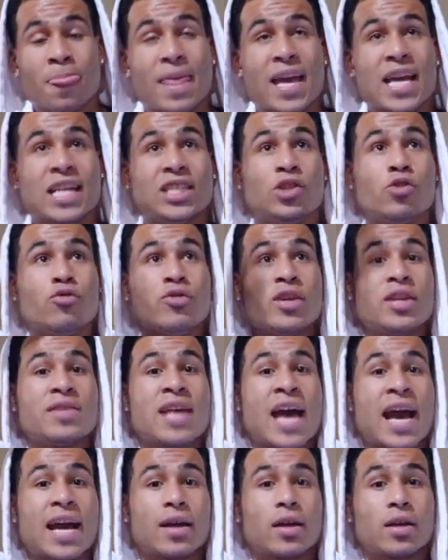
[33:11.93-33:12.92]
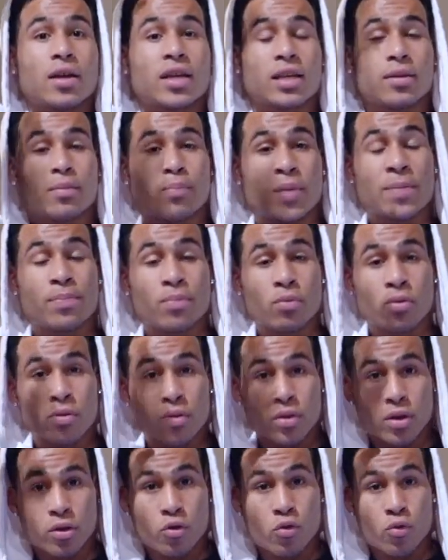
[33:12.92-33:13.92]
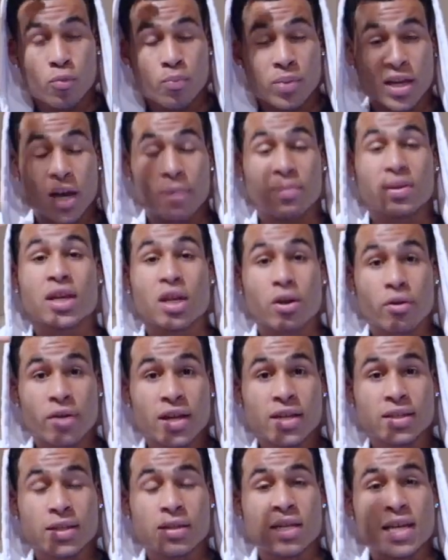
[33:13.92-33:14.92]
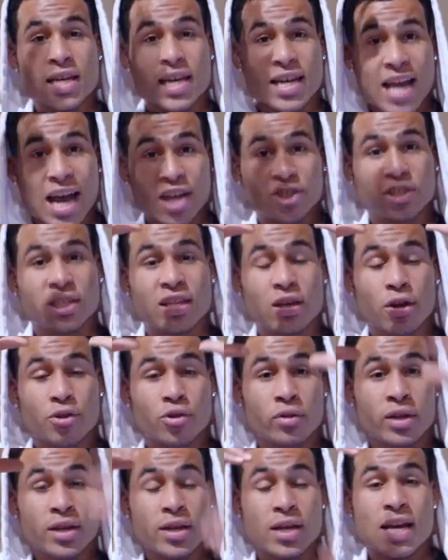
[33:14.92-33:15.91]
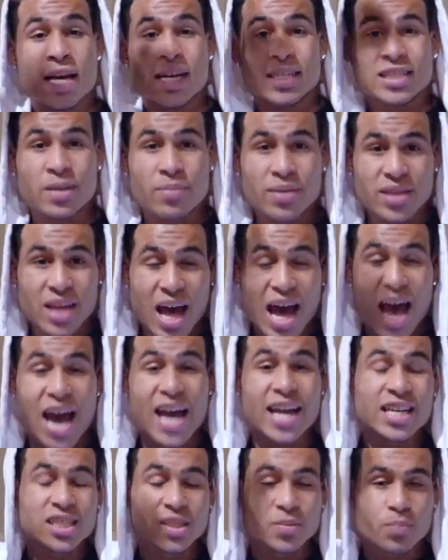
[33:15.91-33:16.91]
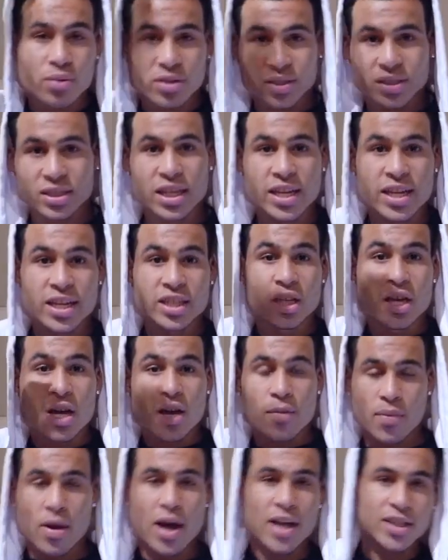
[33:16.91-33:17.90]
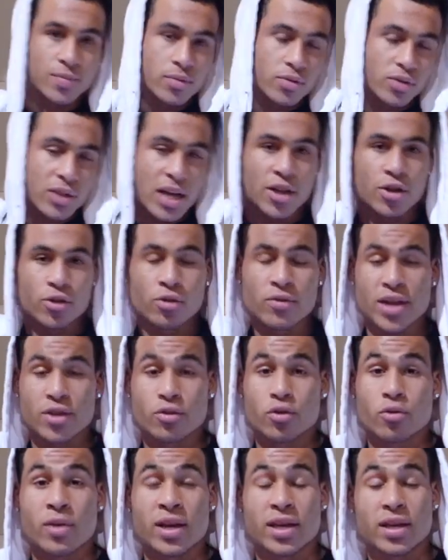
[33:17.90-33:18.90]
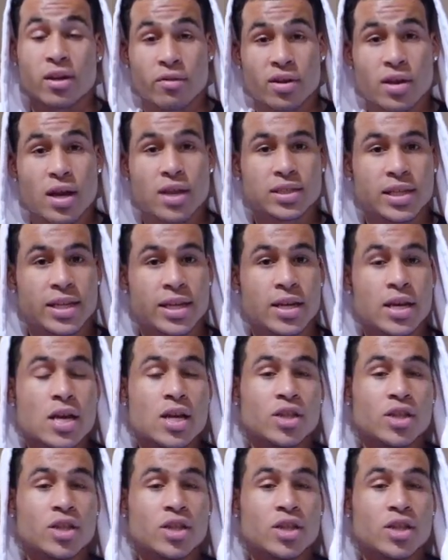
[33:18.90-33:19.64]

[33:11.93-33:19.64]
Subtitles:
Is you need that people who become curious and actually click on your link to be the highest percentage possible. So how do you do that? You create curiosity.